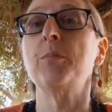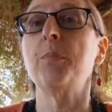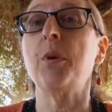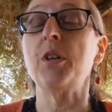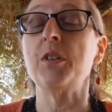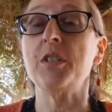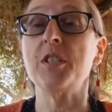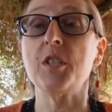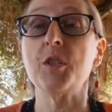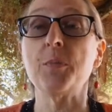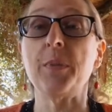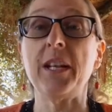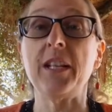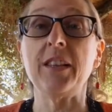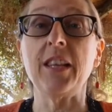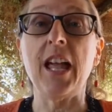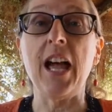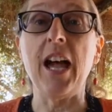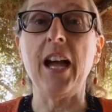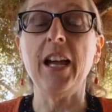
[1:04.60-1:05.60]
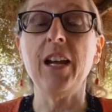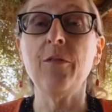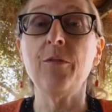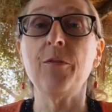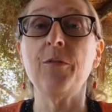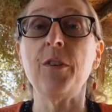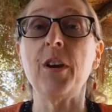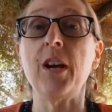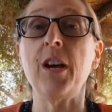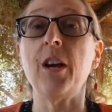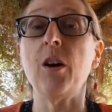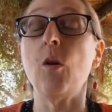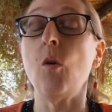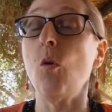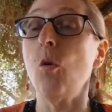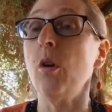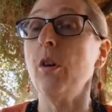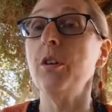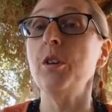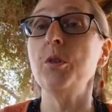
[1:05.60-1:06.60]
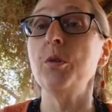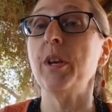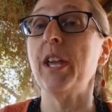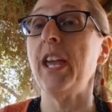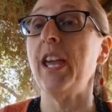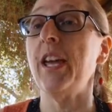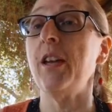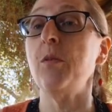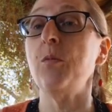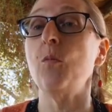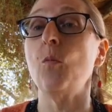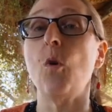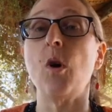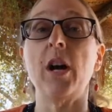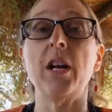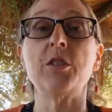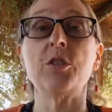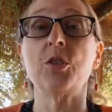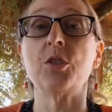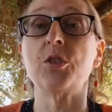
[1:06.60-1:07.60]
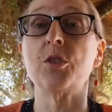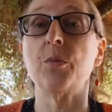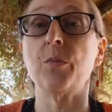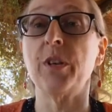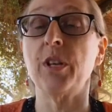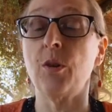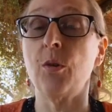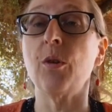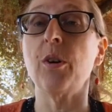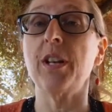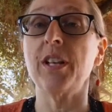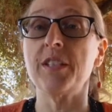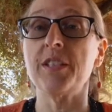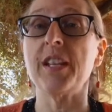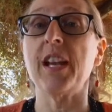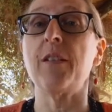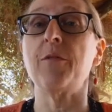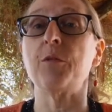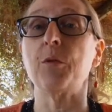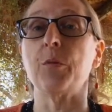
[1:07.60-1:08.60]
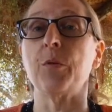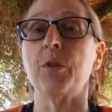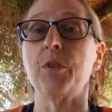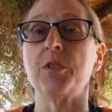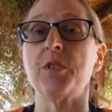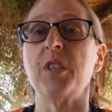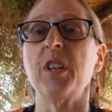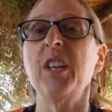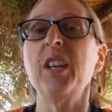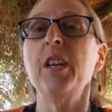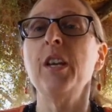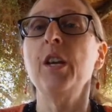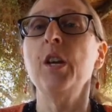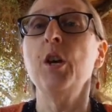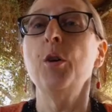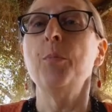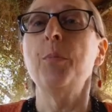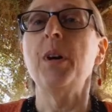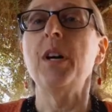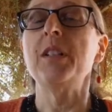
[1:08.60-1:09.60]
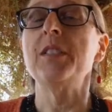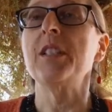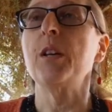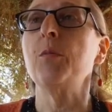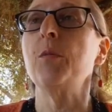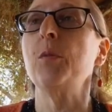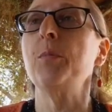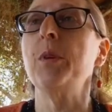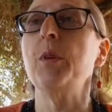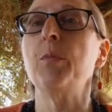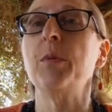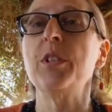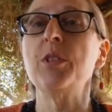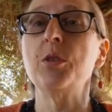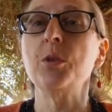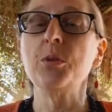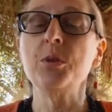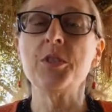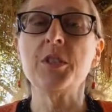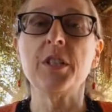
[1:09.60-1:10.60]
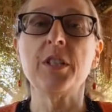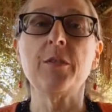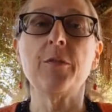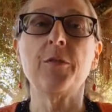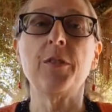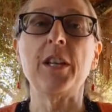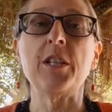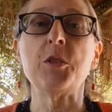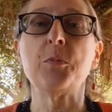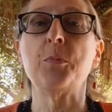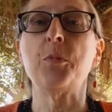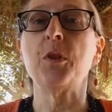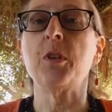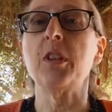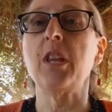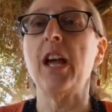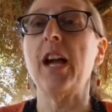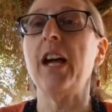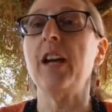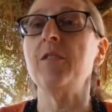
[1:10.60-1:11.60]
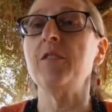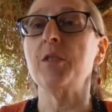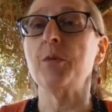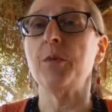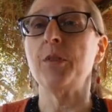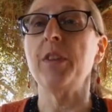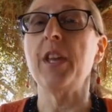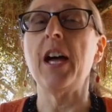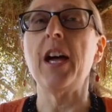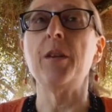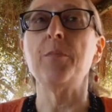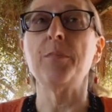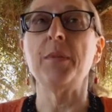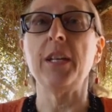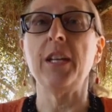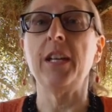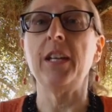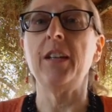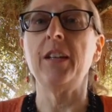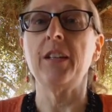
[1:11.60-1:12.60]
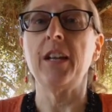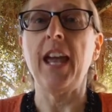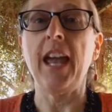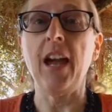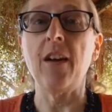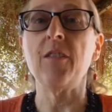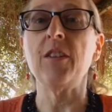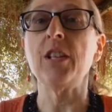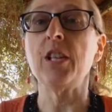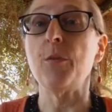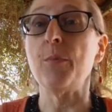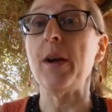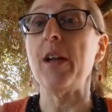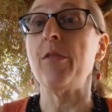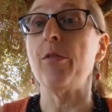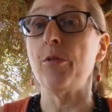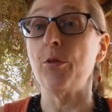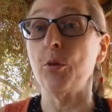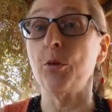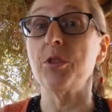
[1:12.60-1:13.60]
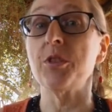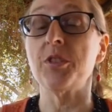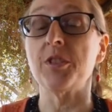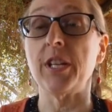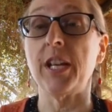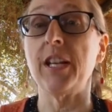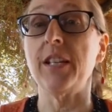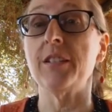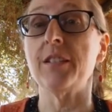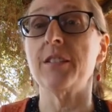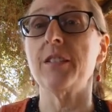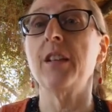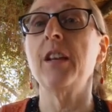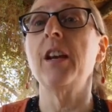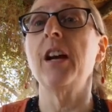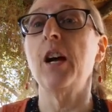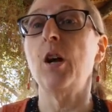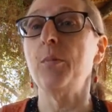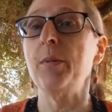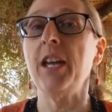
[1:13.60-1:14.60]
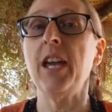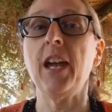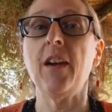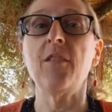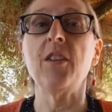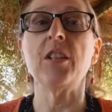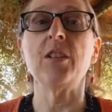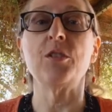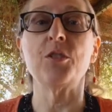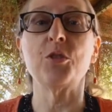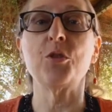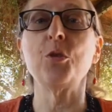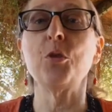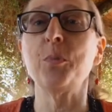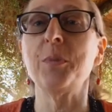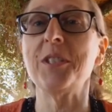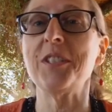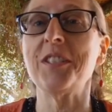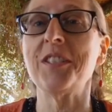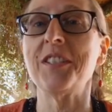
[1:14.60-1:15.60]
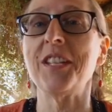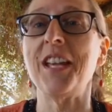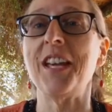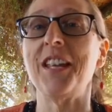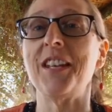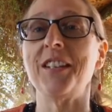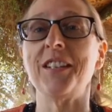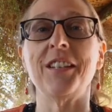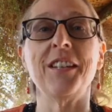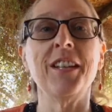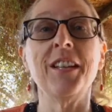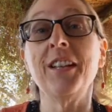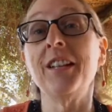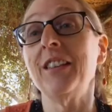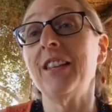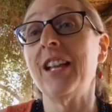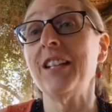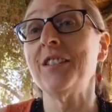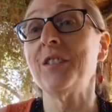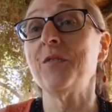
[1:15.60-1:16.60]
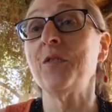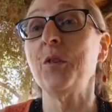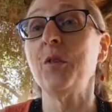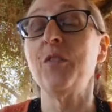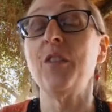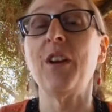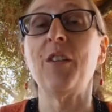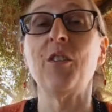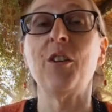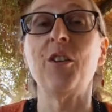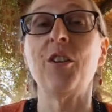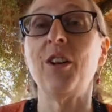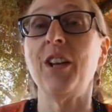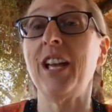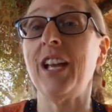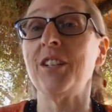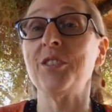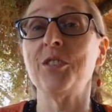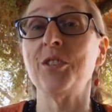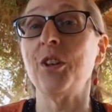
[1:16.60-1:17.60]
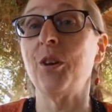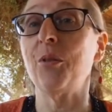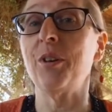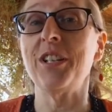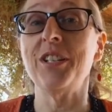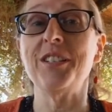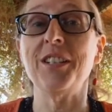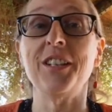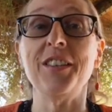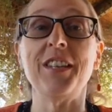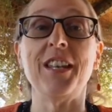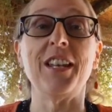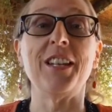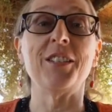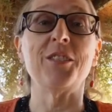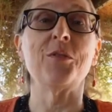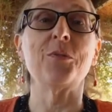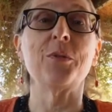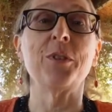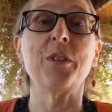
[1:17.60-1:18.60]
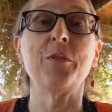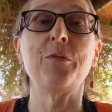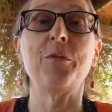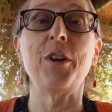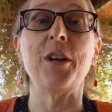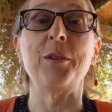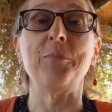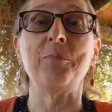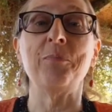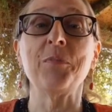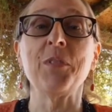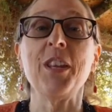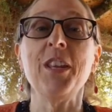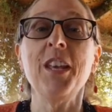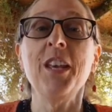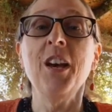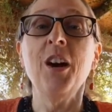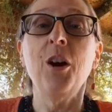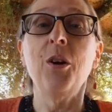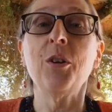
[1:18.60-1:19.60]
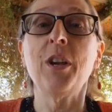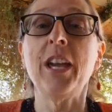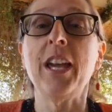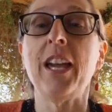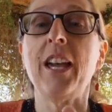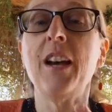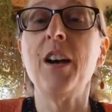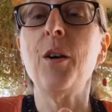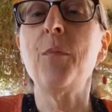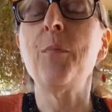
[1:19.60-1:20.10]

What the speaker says: participate live, or you can watch the recordings afterwards. But I will be reducing the Facebook Lives. I will not be having them on Thursdays. I'll be having the Zoom instead. And lots of you have actually already done that. It's really fun. Okay,